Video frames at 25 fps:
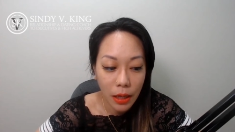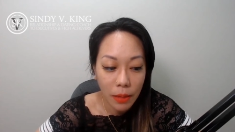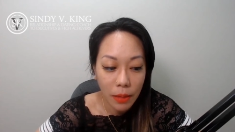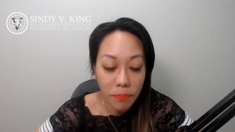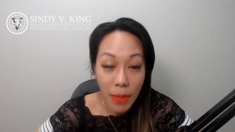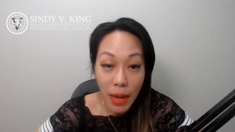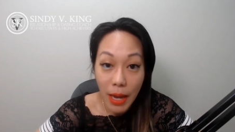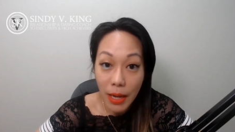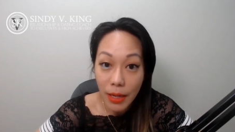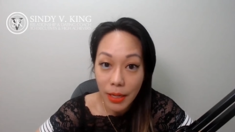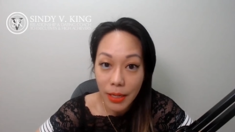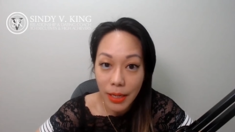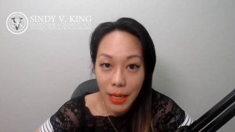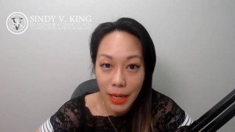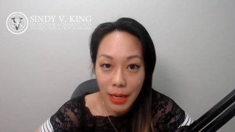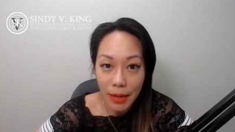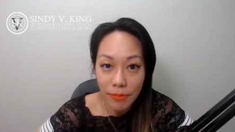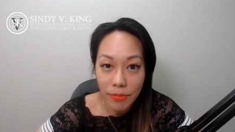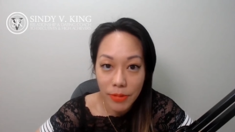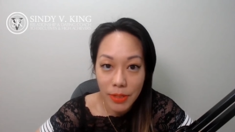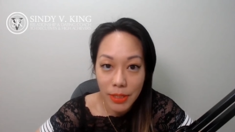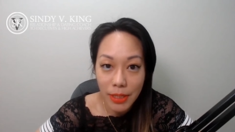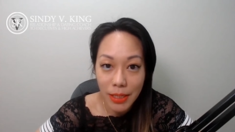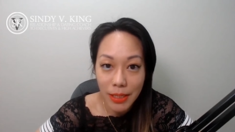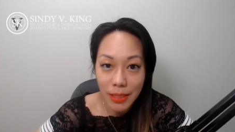Man
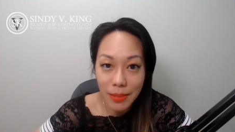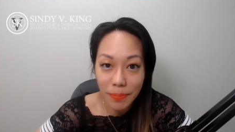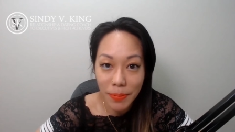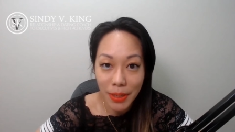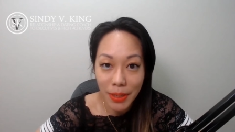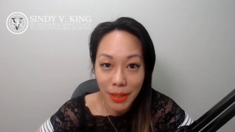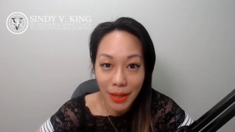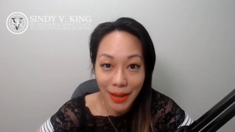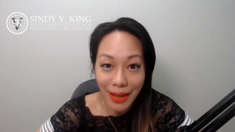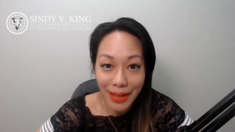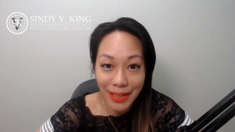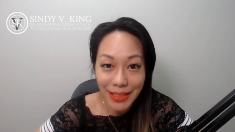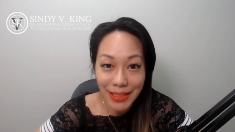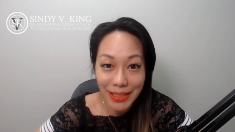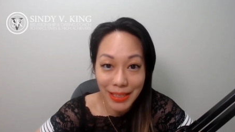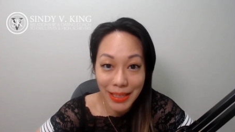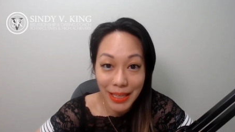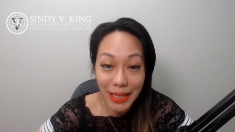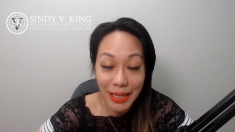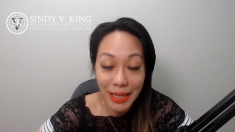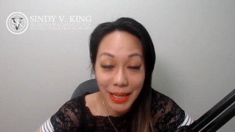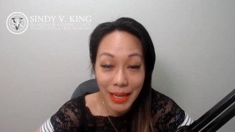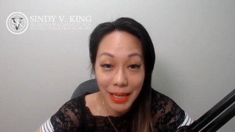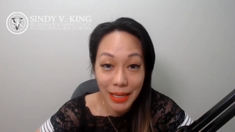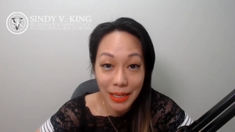caves is because they
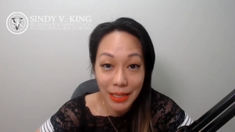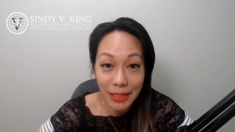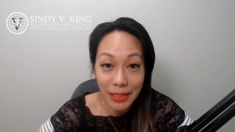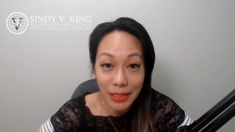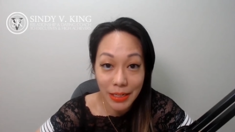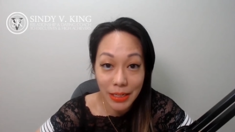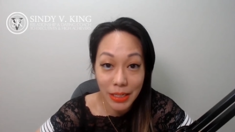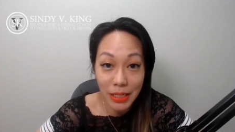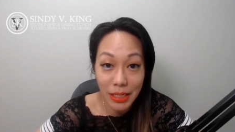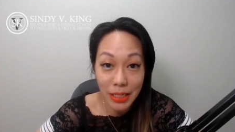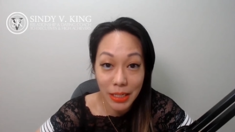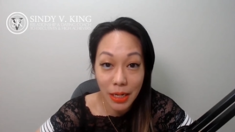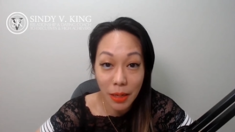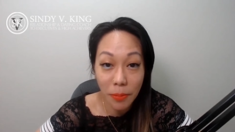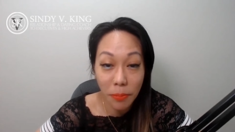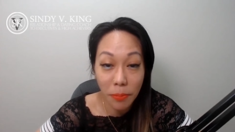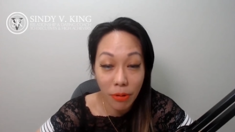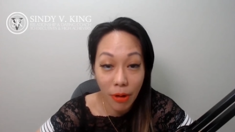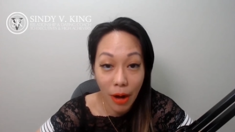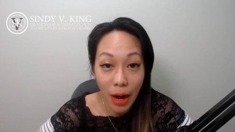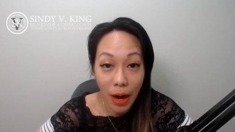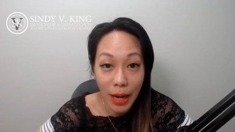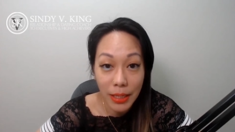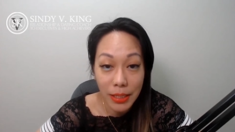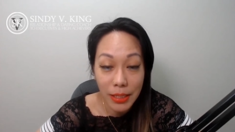can
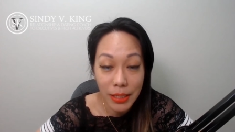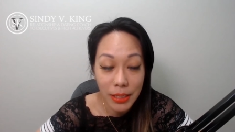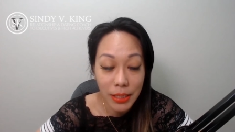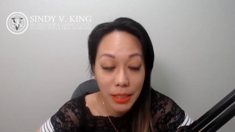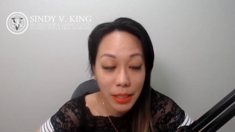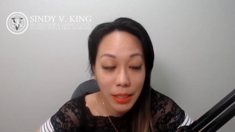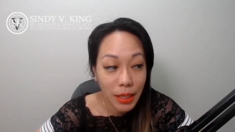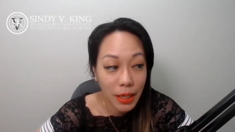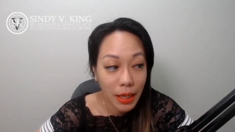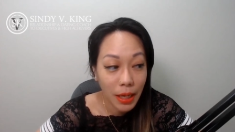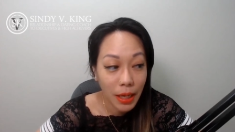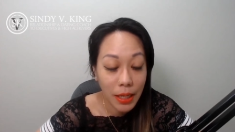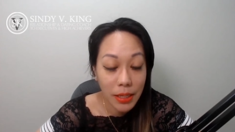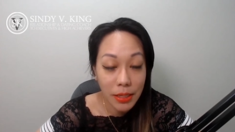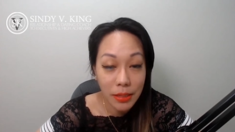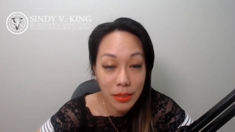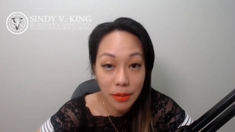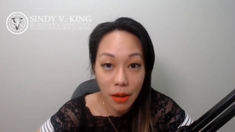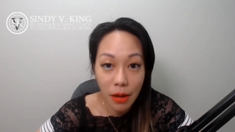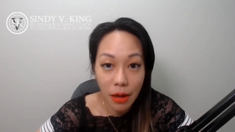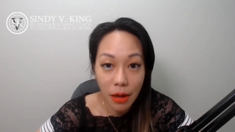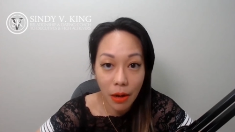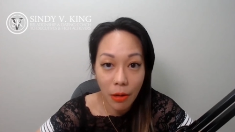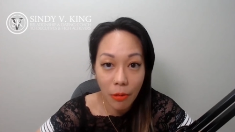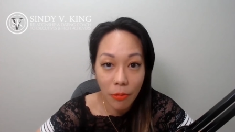decompress. It's
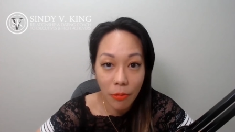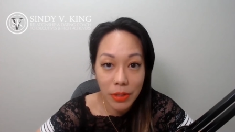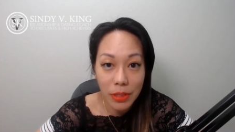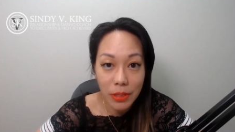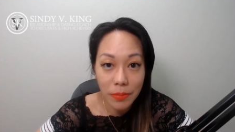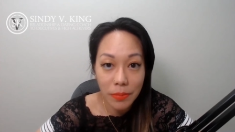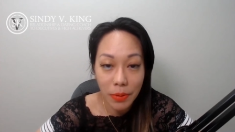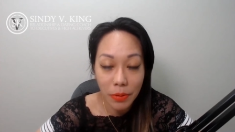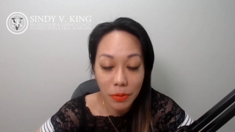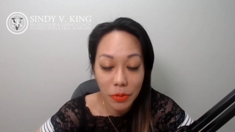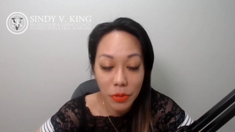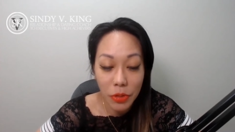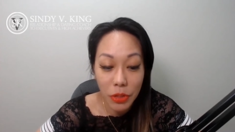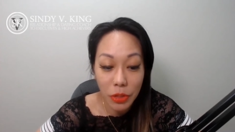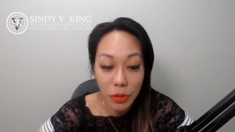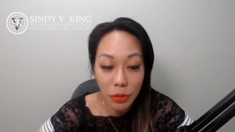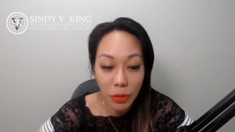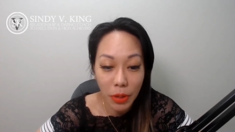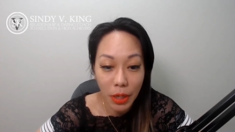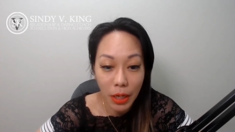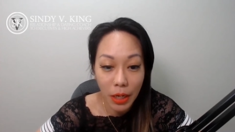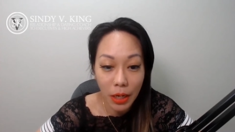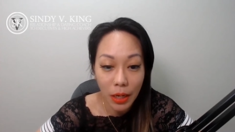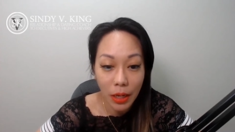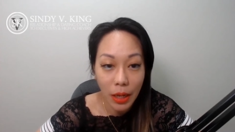not always about
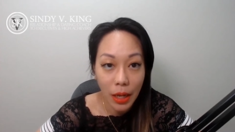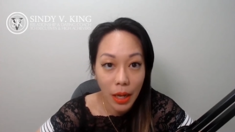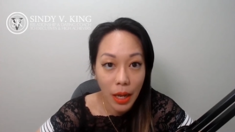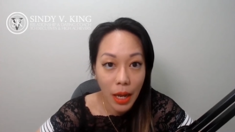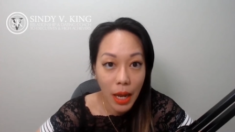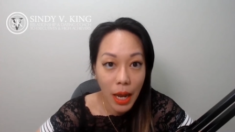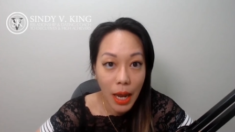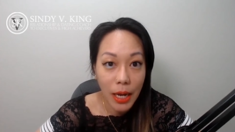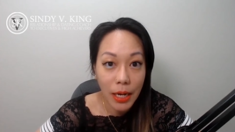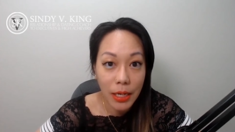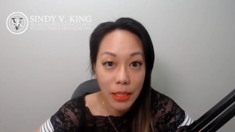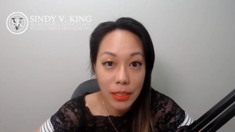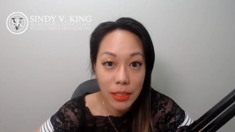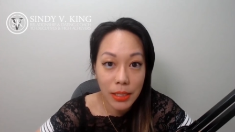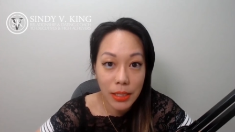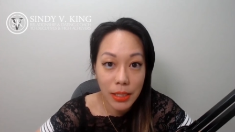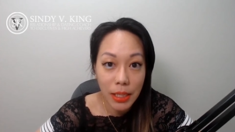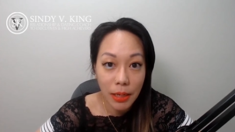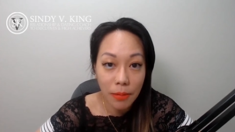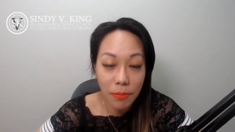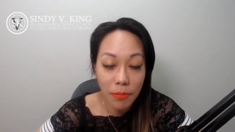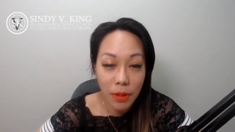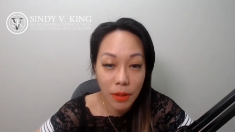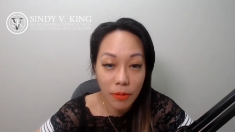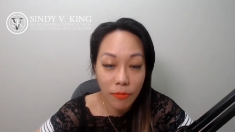doing. And it's the
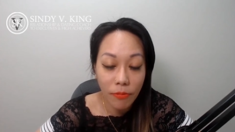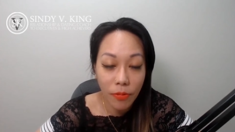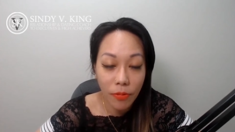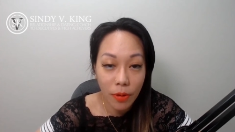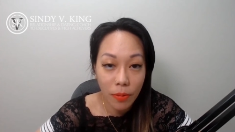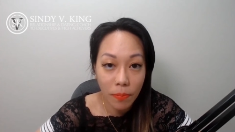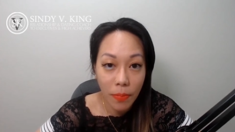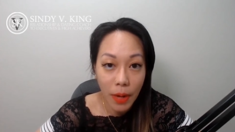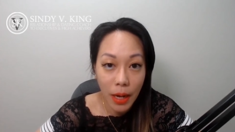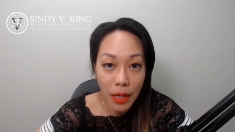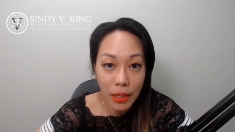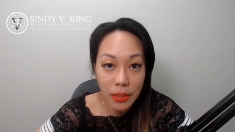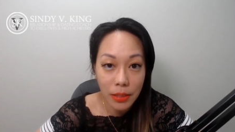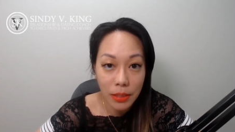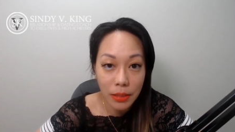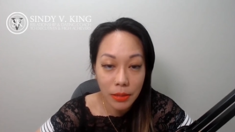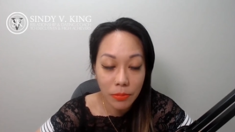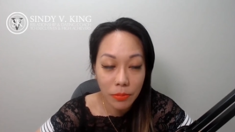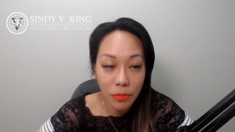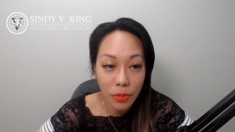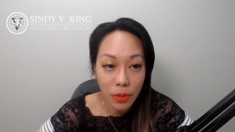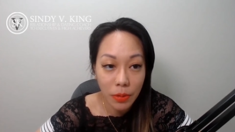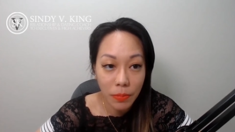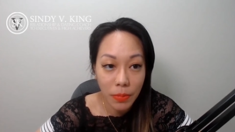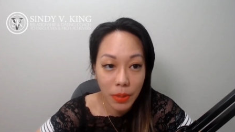same thing for a
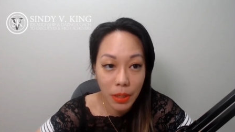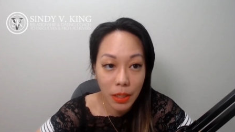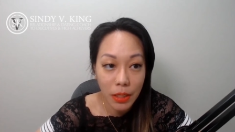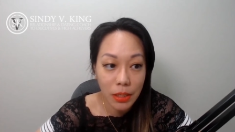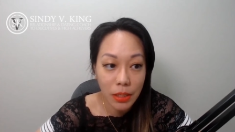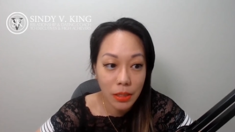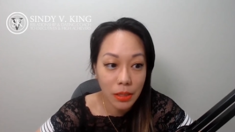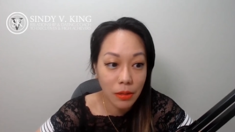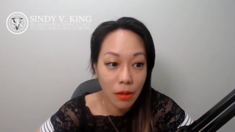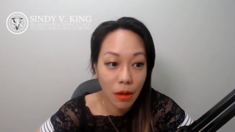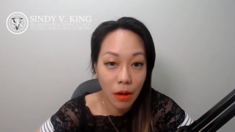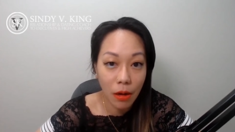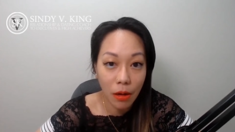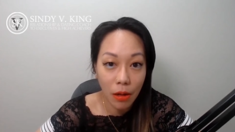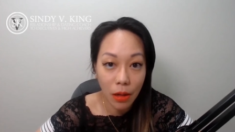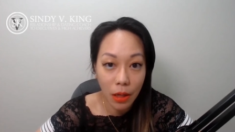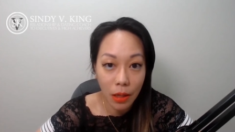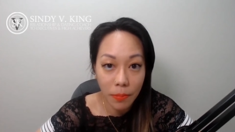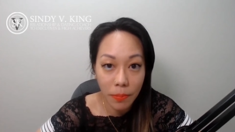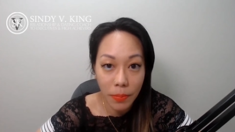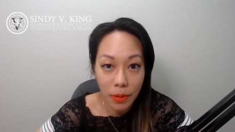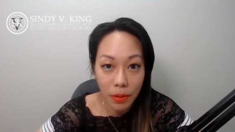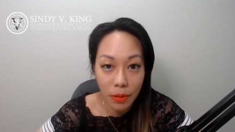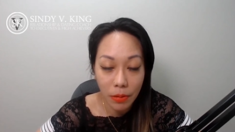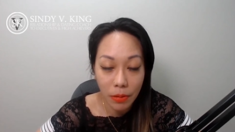masculine woman. It's not all
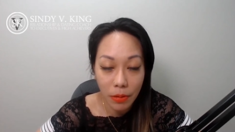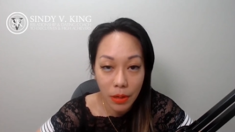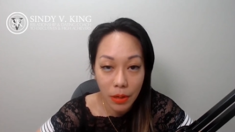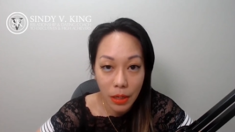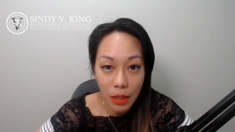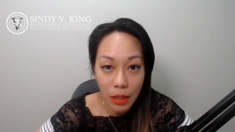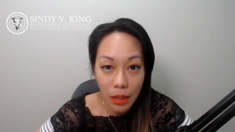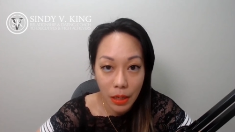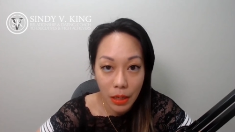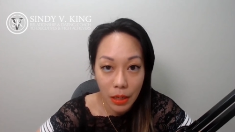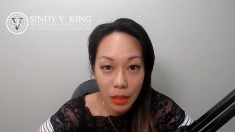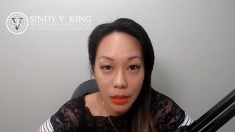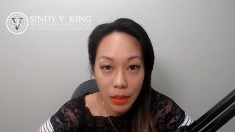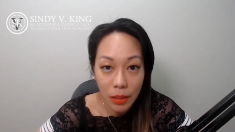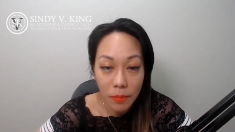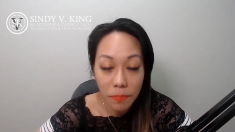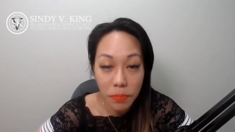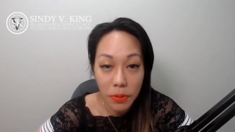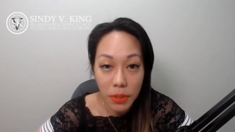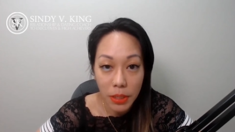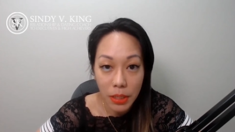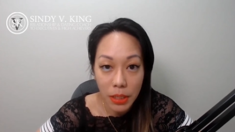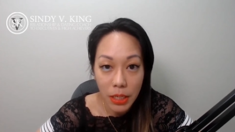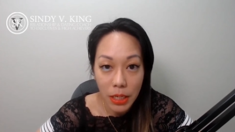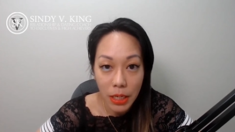about
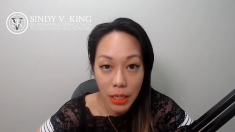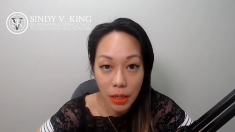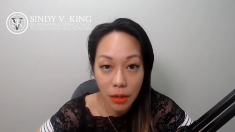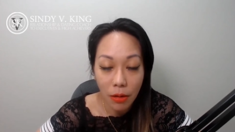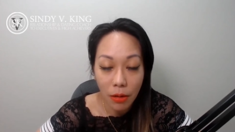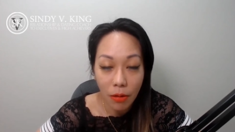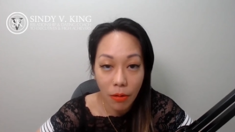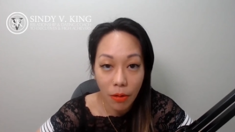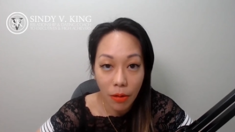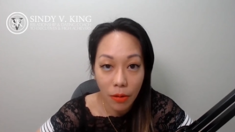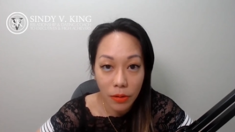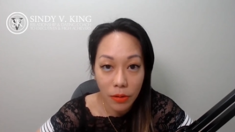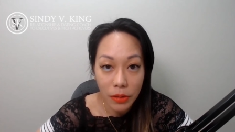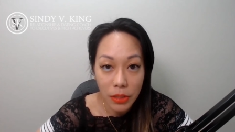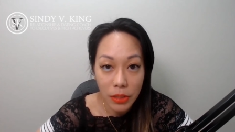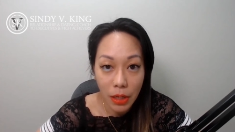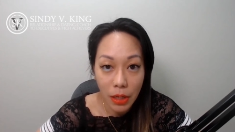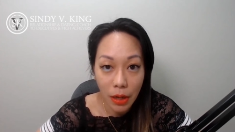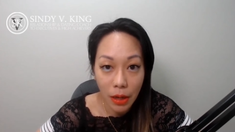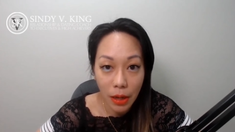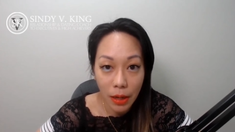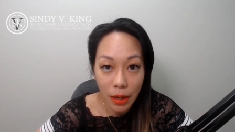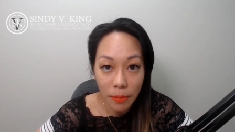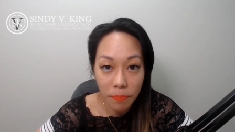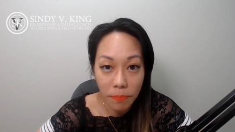competing all the
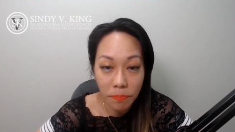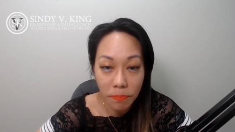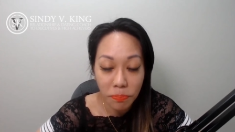time.